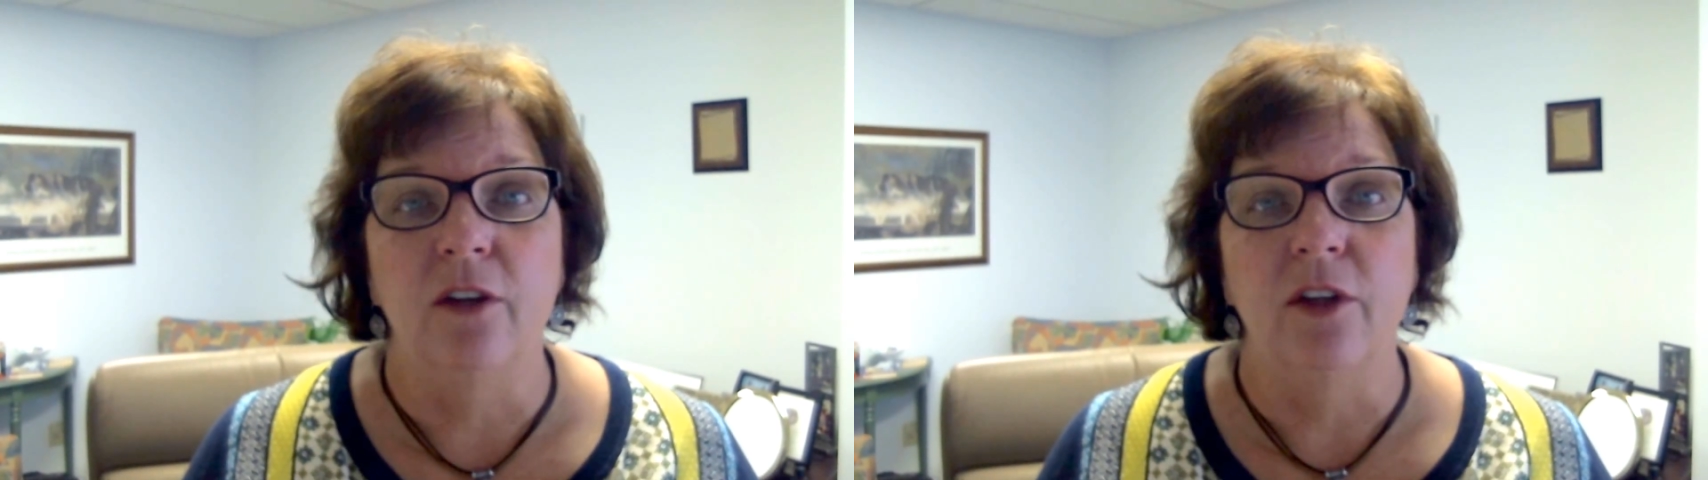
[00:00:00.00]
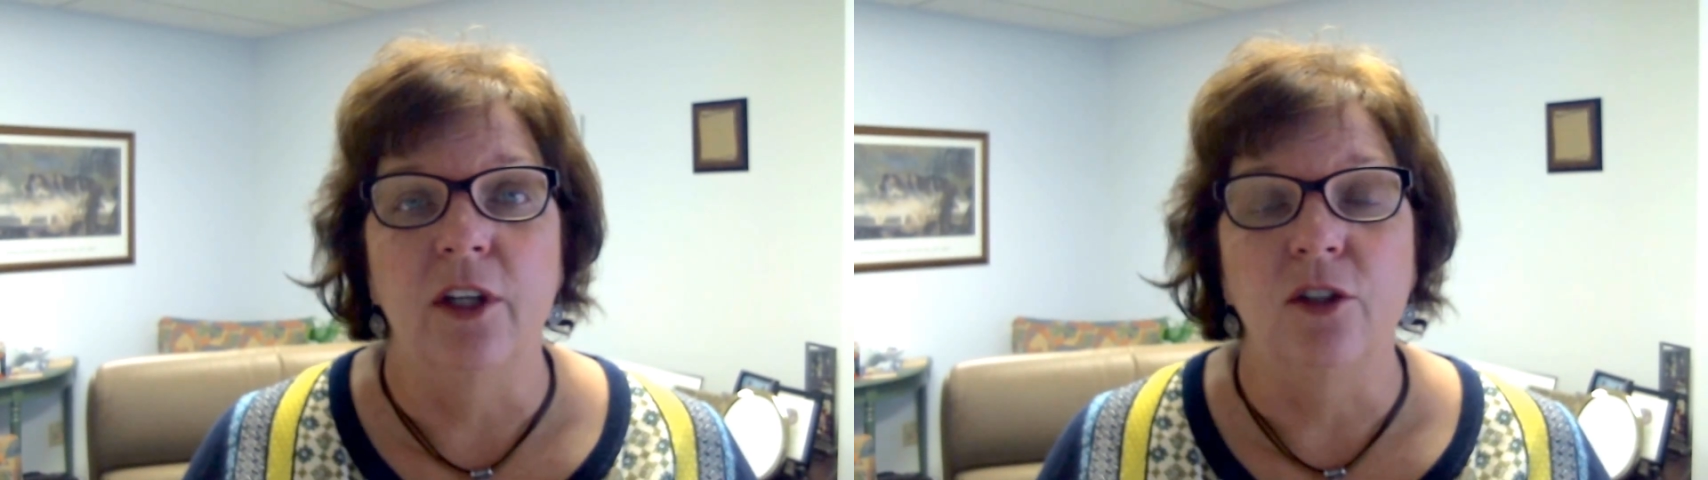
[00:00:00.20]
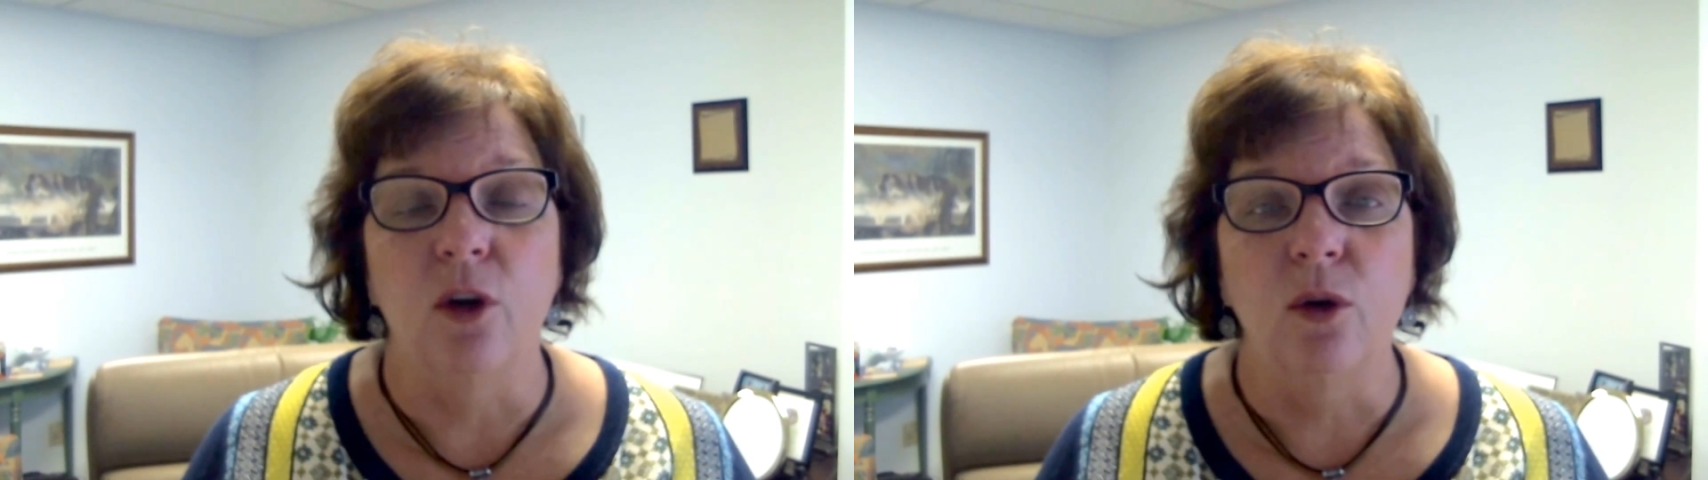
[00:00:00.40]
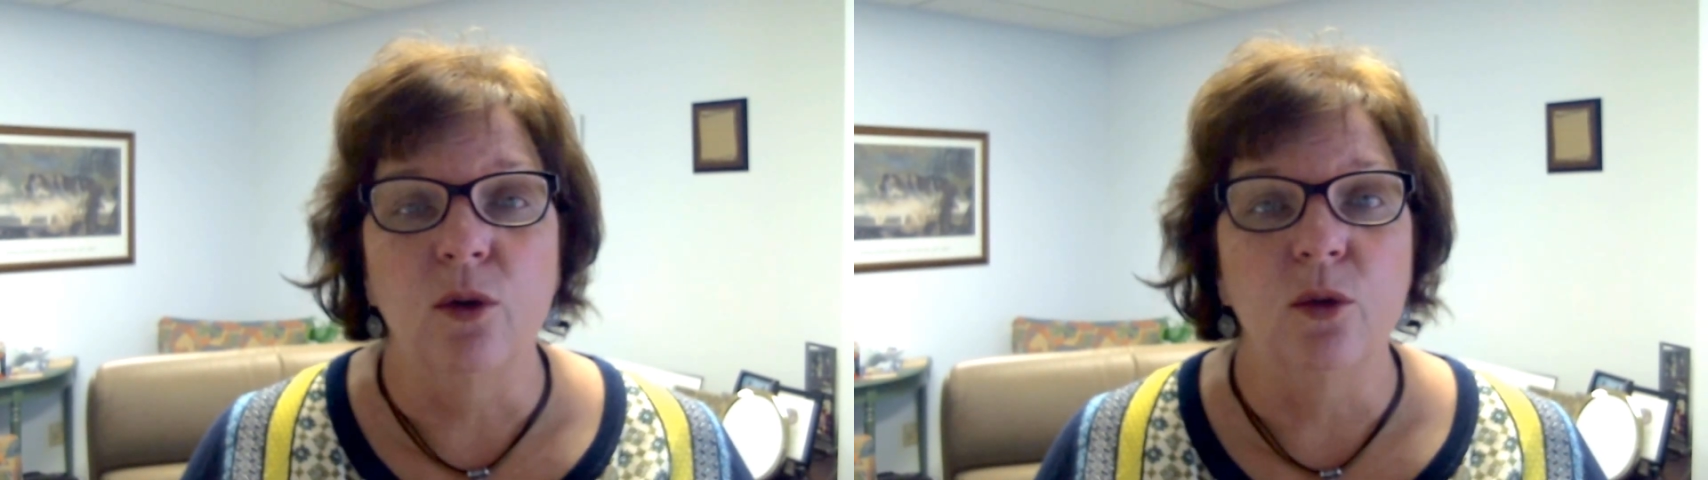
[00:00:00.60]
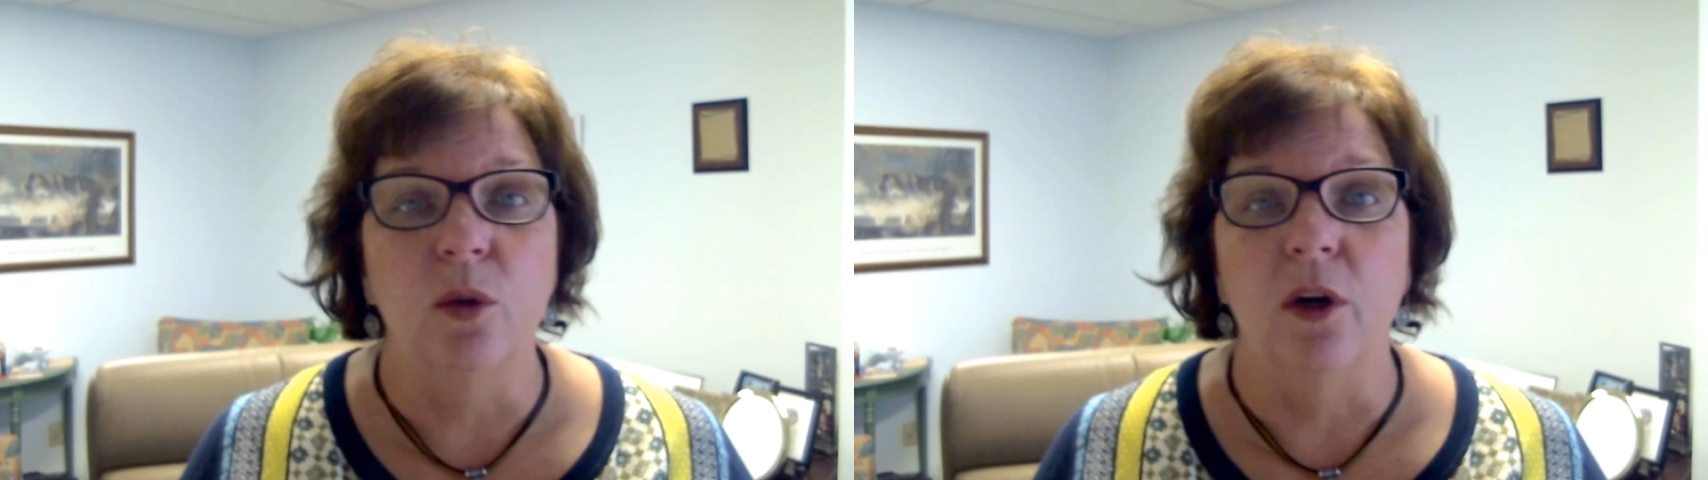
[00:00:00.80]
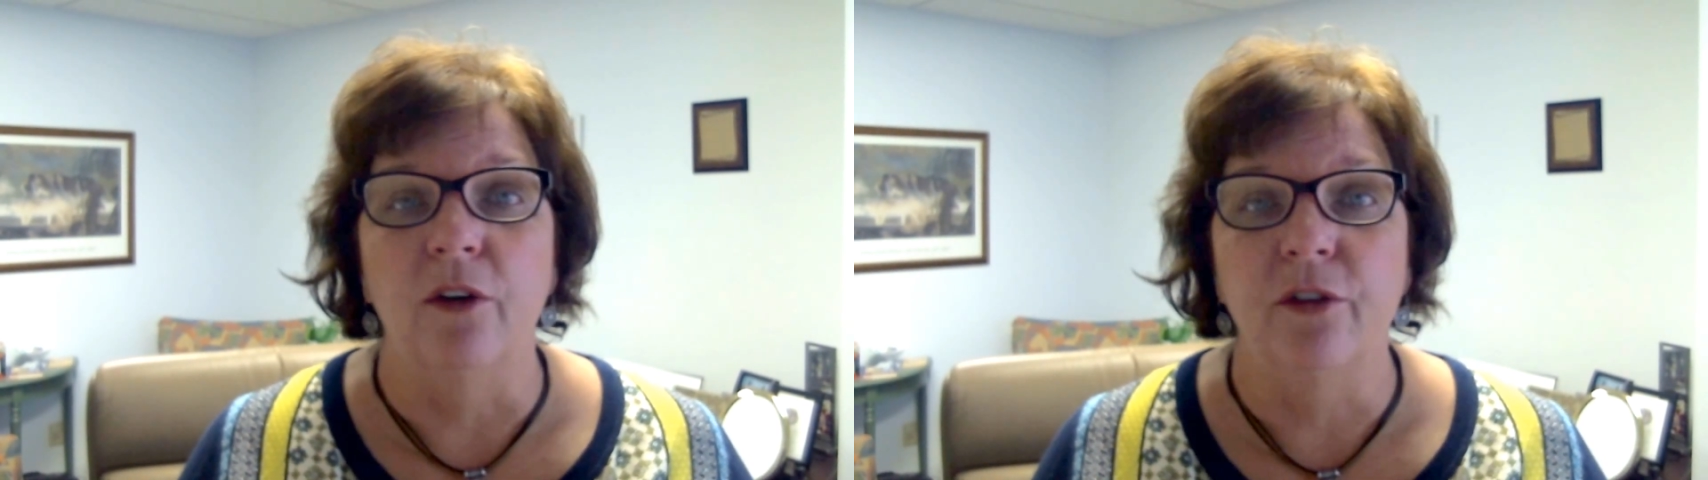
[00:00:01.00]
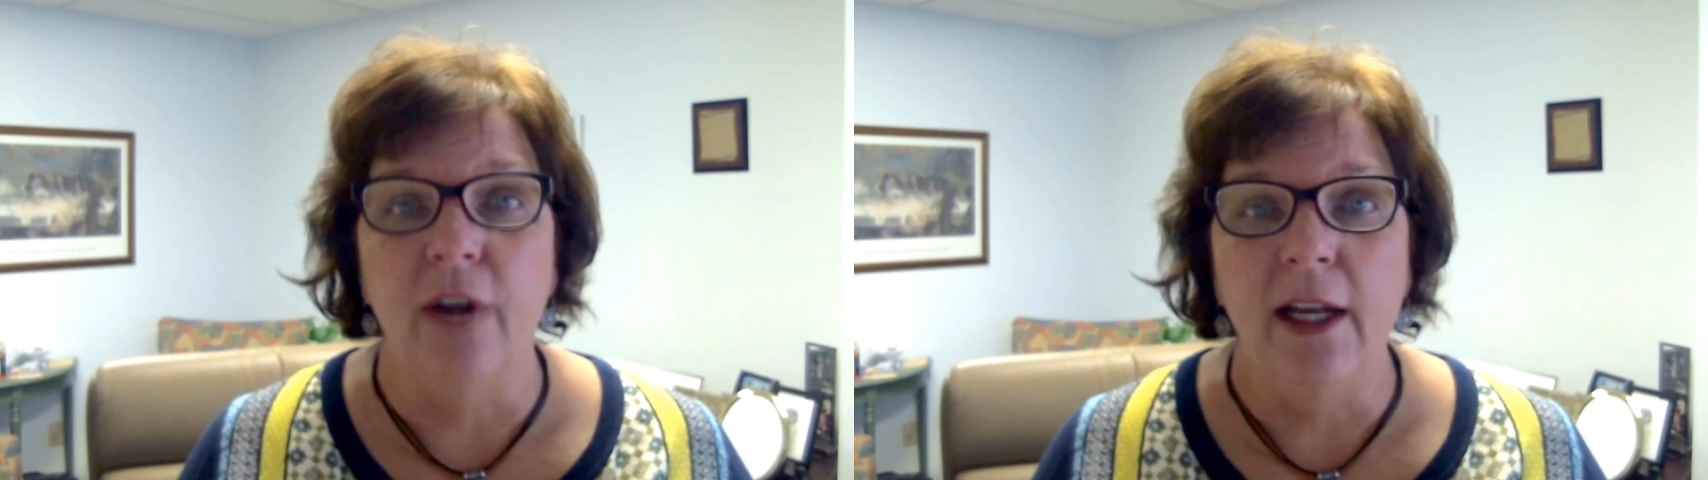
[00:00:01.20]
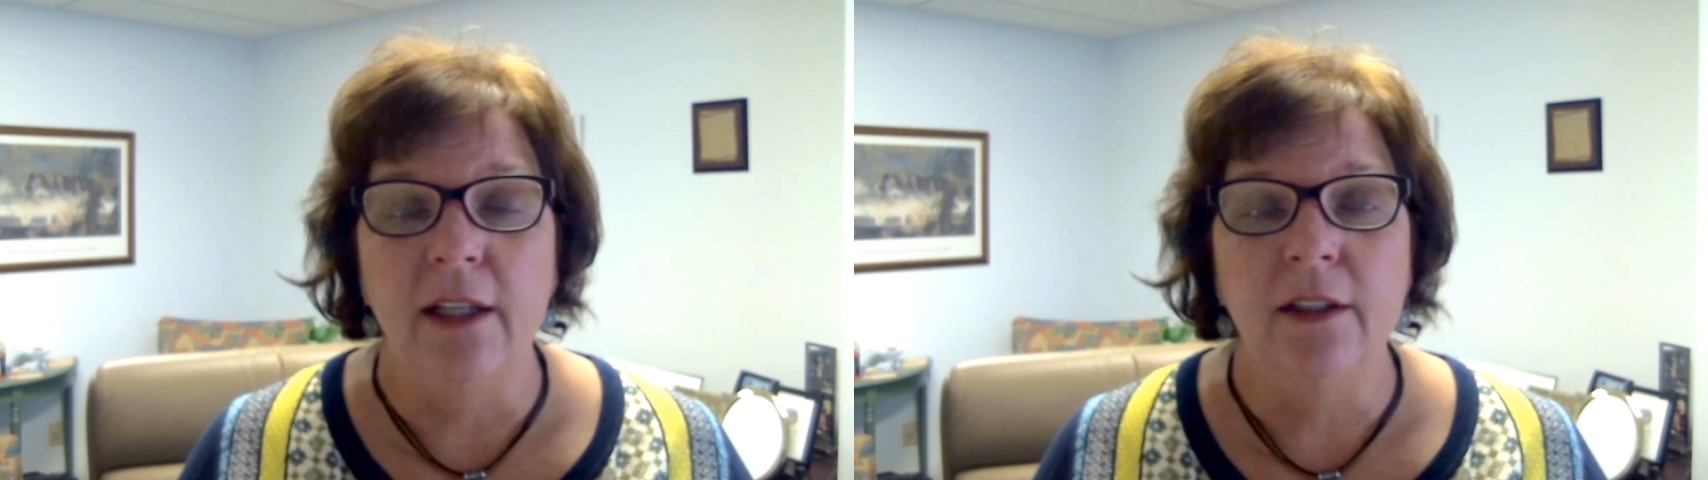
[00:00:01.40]
of an adult or a
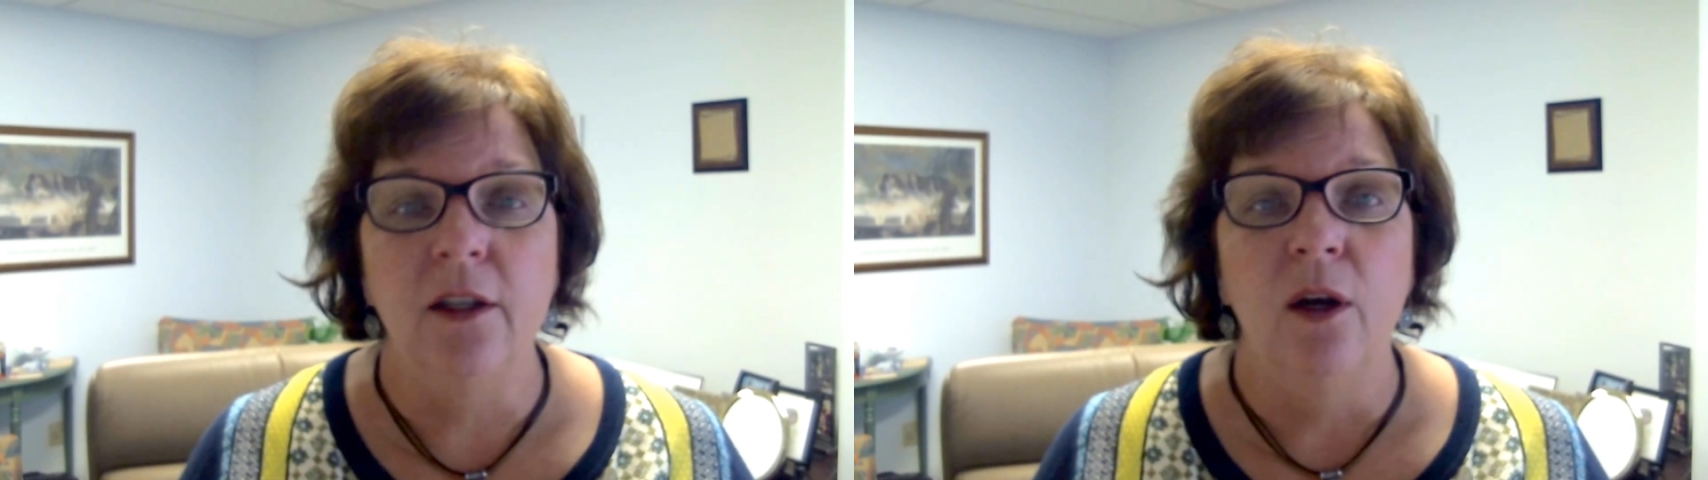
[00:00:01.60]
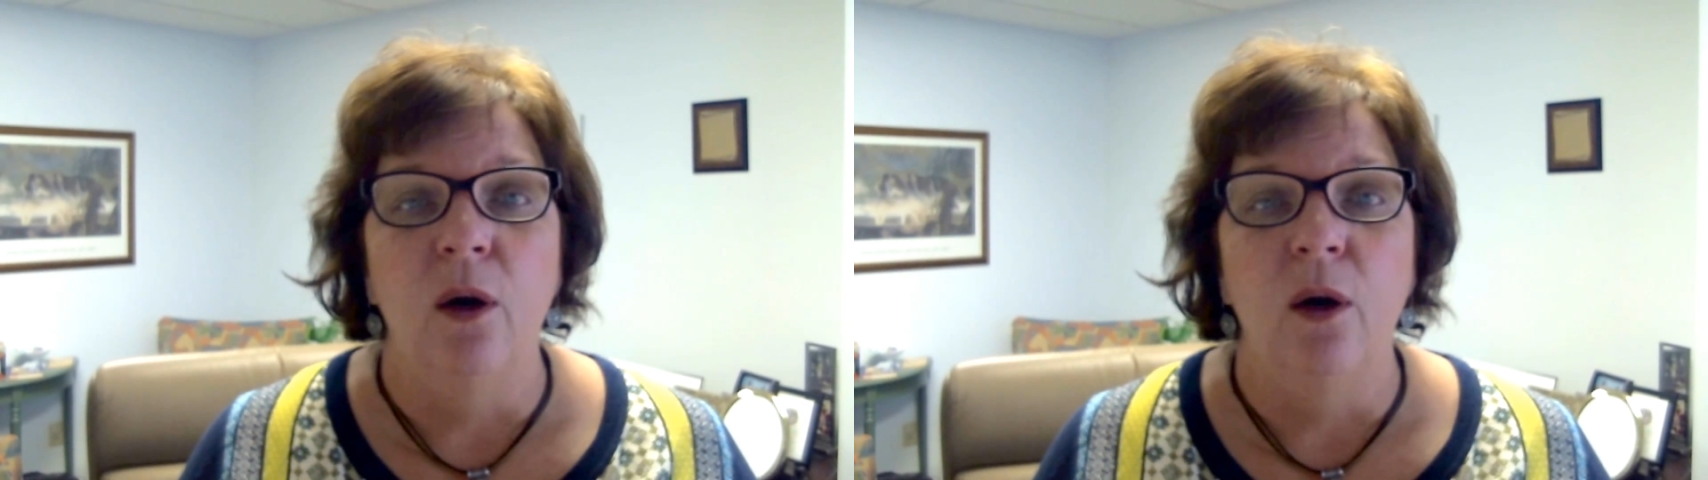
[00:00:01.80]
friend,